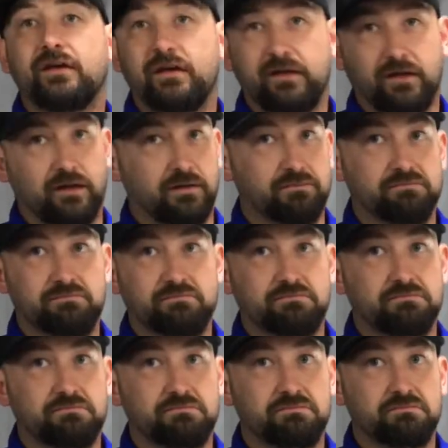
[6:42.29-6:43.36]

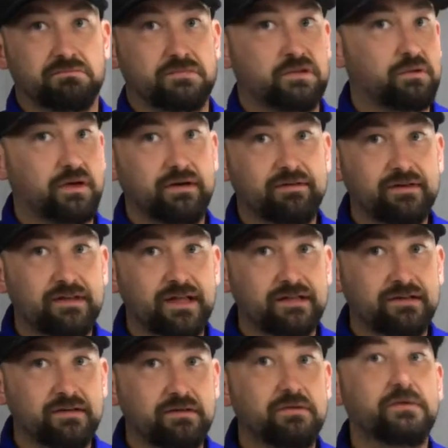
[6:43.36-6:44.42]
do whatever you like
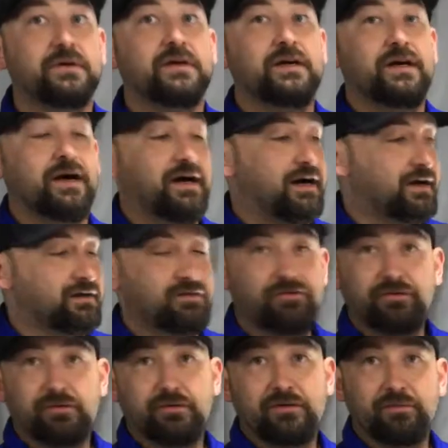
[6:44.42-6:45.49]
to do, because
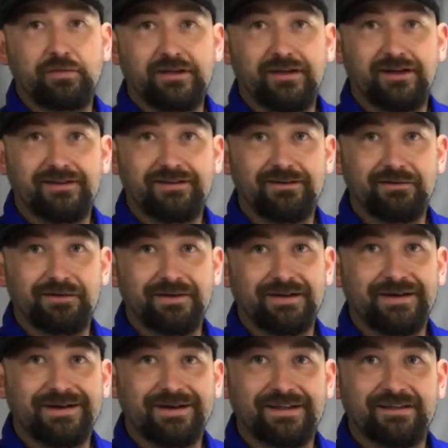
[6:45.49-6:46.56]
you'll be done doing
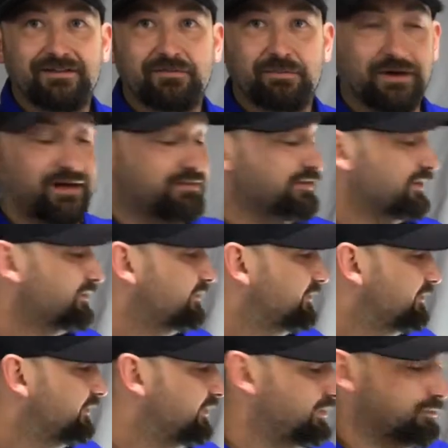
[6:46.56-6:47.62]
this project
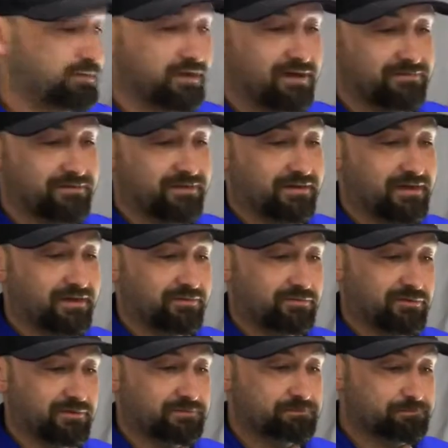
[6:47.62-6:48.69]
and it'll be off to the next
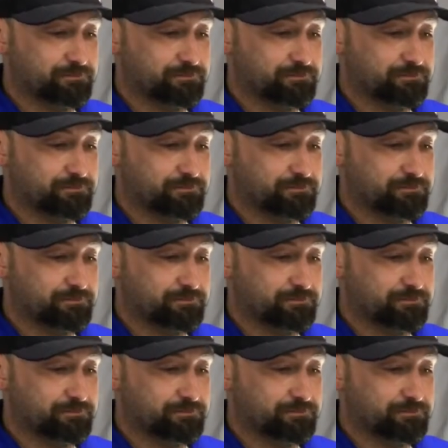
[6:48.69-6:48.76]
one.